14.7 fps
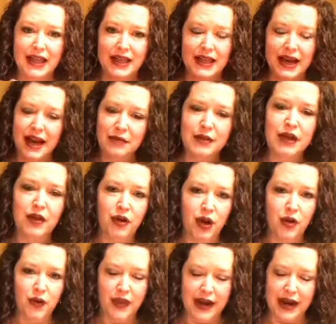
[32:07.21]
that I've been grow
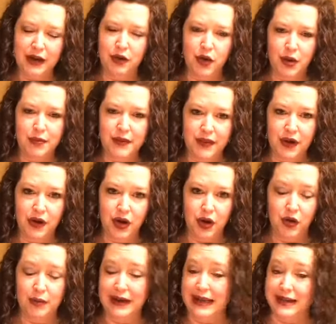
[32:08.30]
that I grew up in their
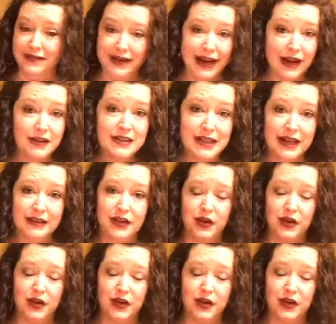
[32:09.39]
home and even outside their